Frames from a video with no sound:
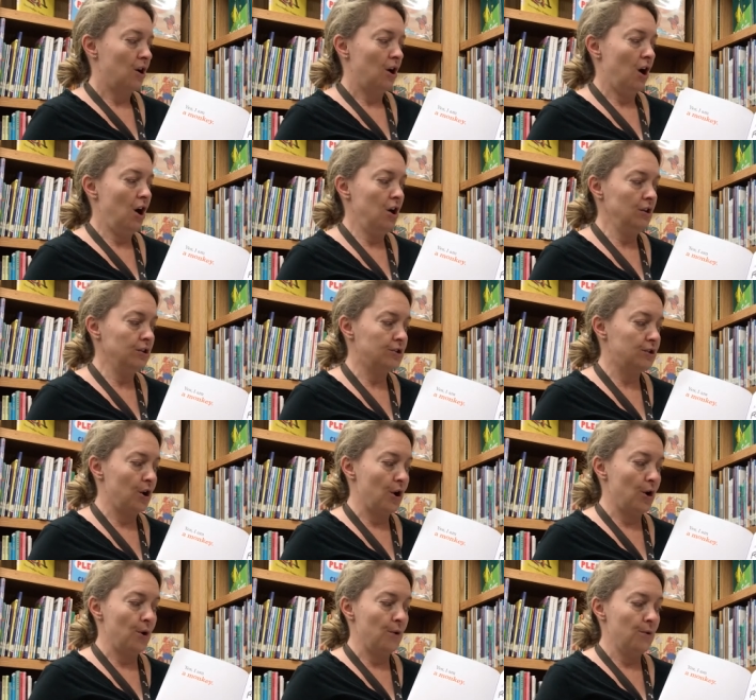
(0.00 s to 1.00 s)

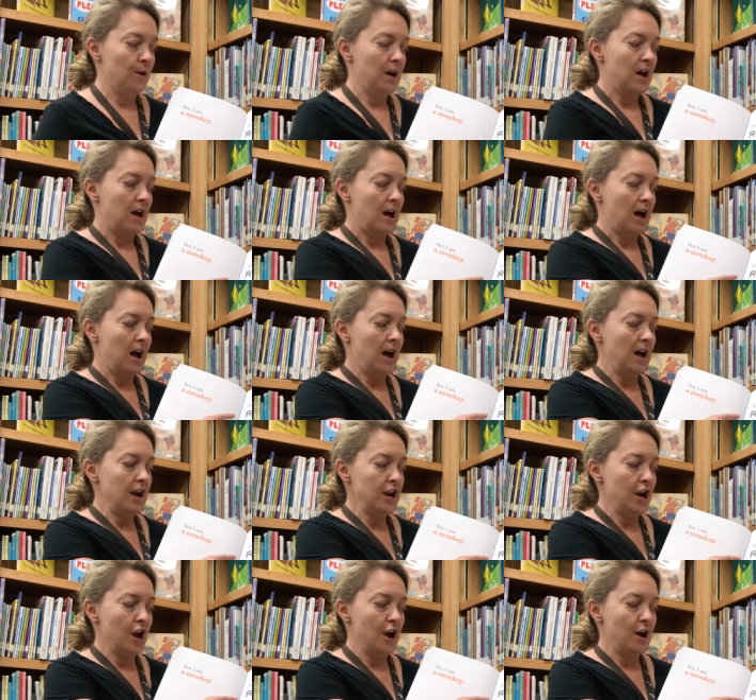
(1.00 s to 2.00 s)
Also,
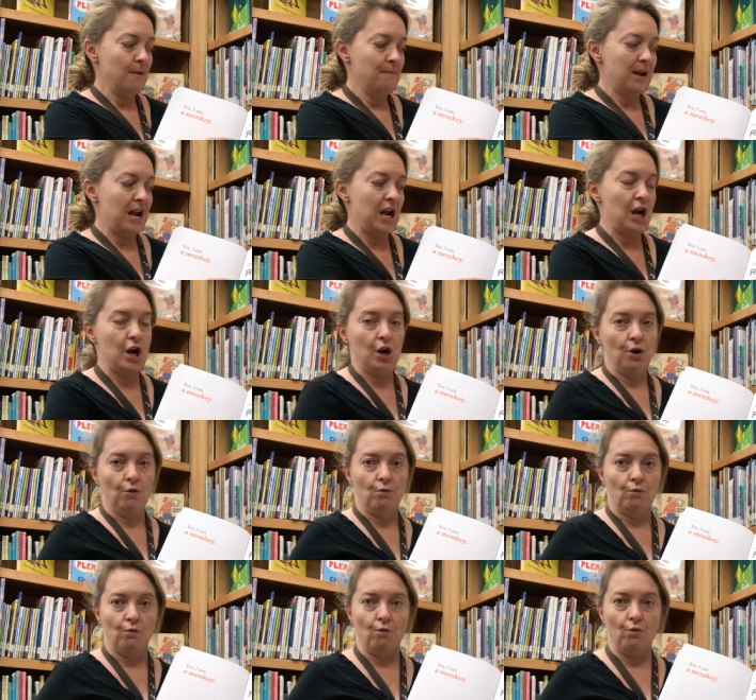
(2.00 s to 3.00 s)
I am a
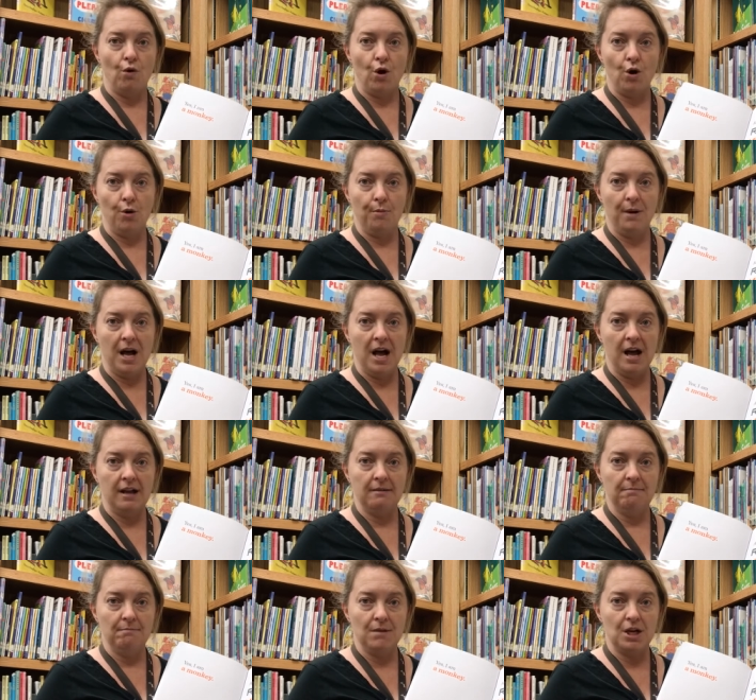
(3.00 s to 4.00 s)

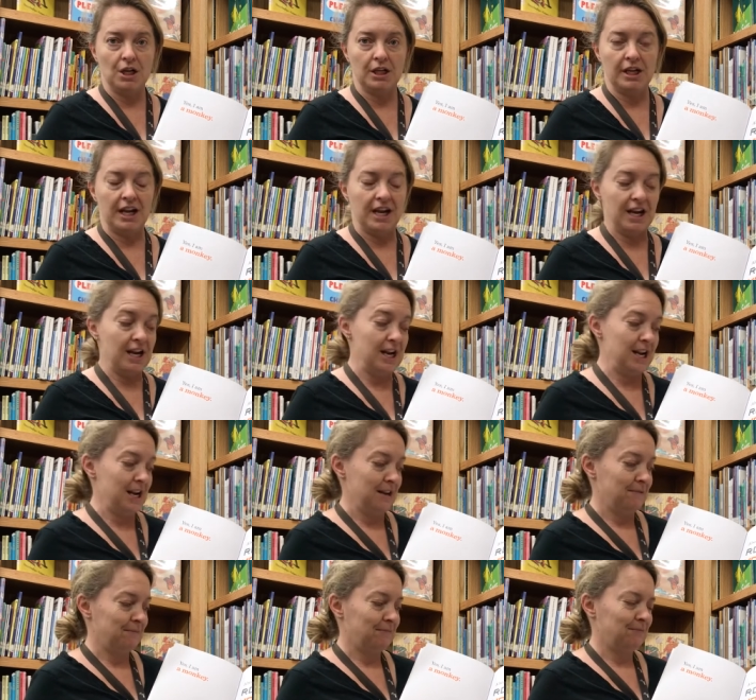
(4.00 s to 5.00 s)
robot monkey.
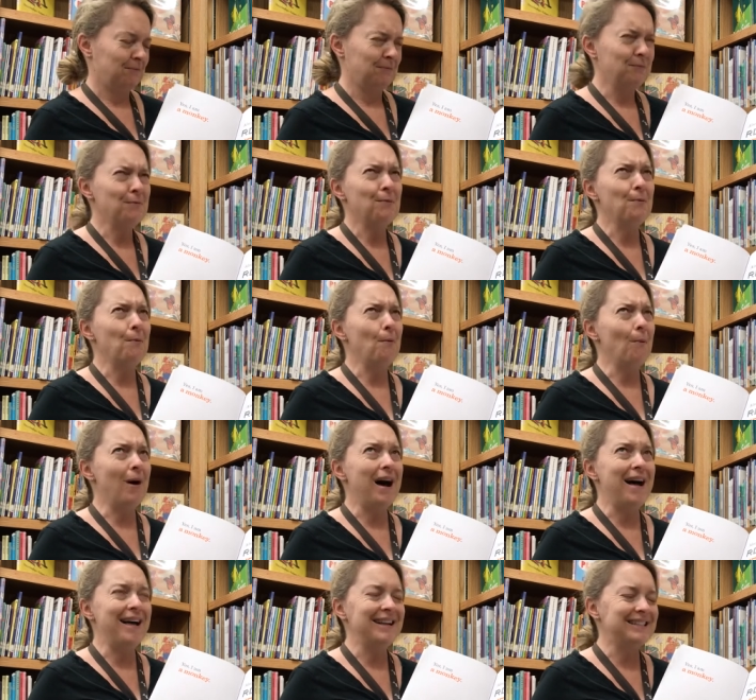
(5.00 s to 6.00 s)

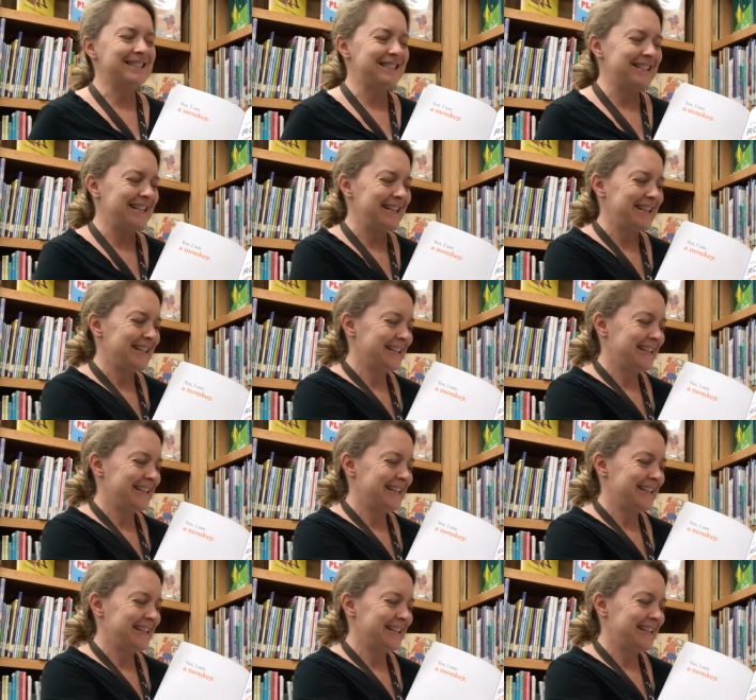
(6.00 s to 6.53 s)
What?